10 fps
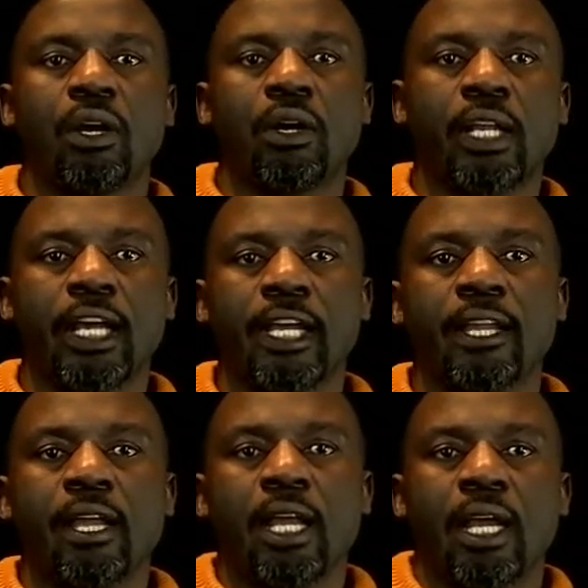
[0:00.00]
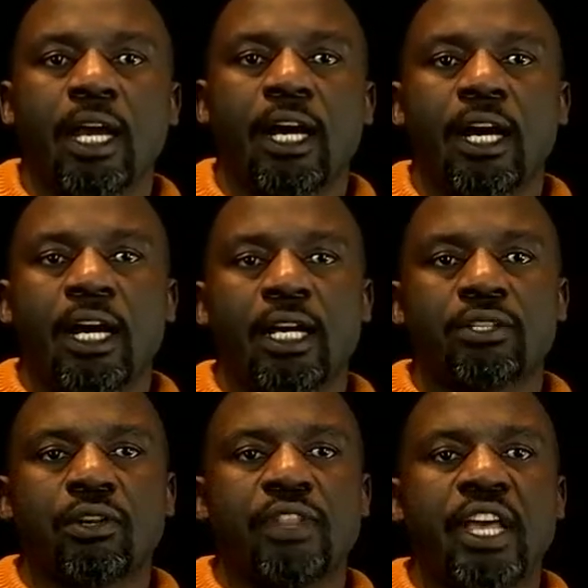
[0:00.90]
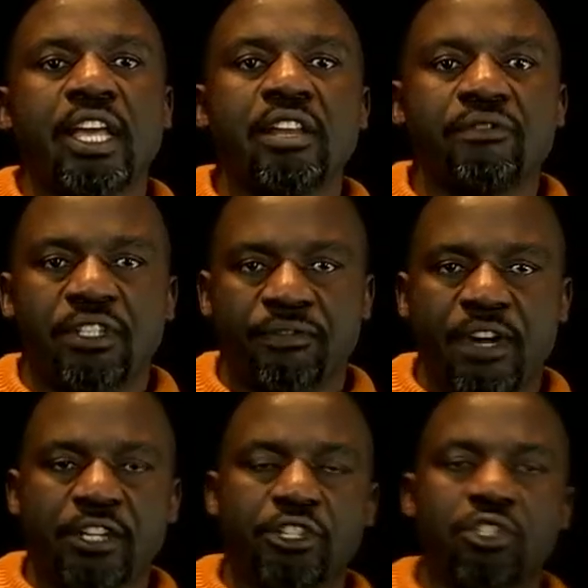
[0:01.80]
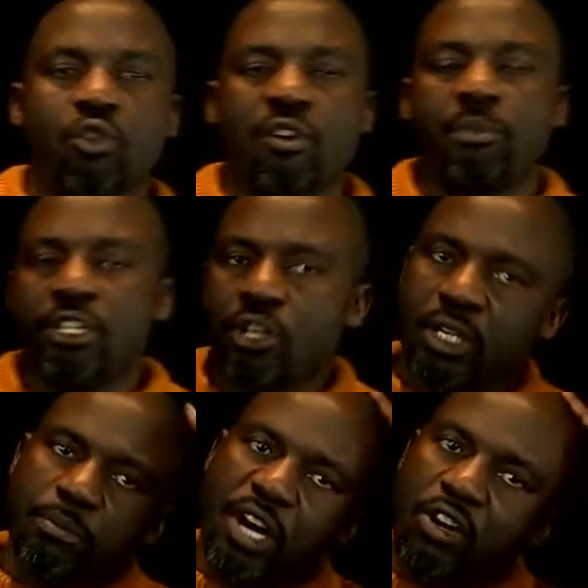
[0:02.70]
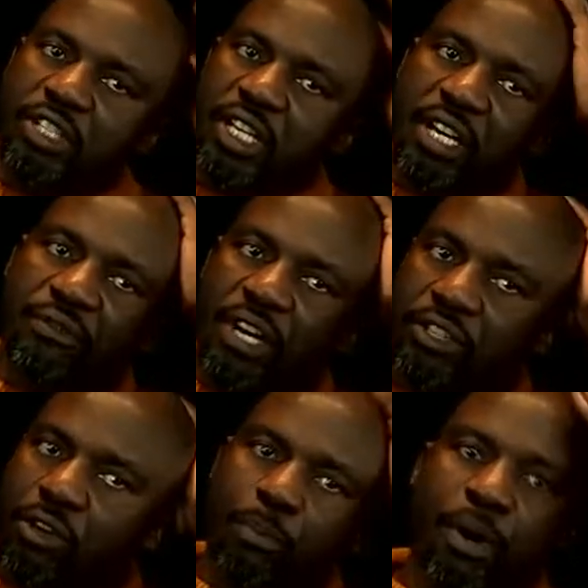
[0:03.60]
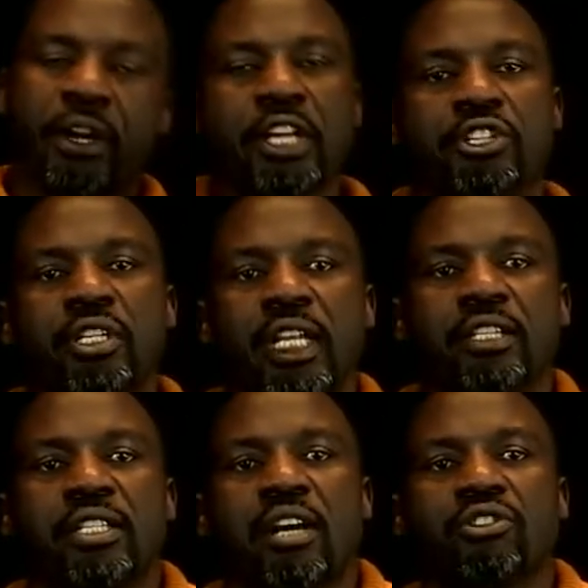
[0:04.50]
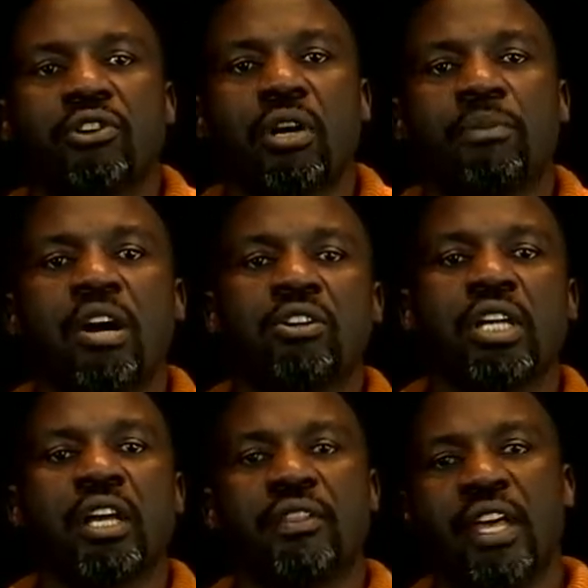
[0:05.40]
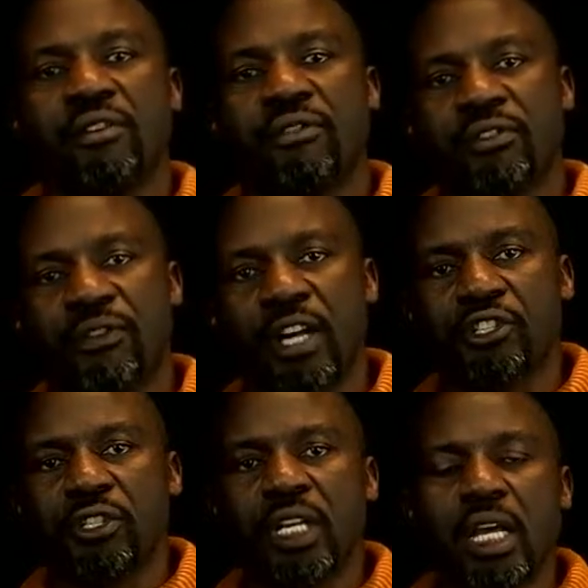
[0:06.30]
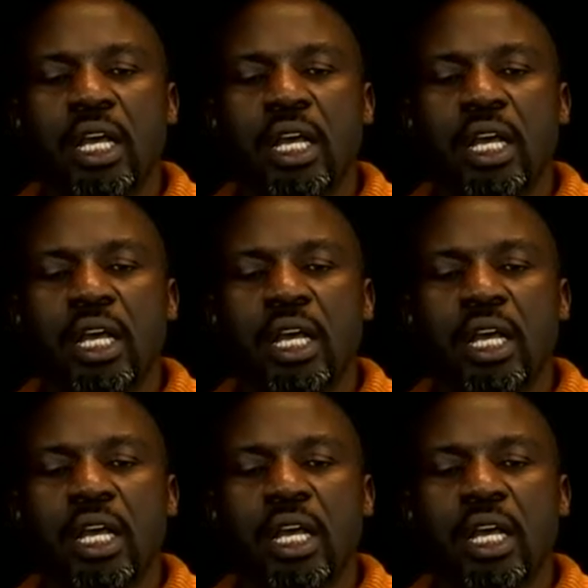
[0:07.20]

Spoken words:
Okay. So the inverse function. So we've been talking about inverse operation. Let's now talk about the inverse function.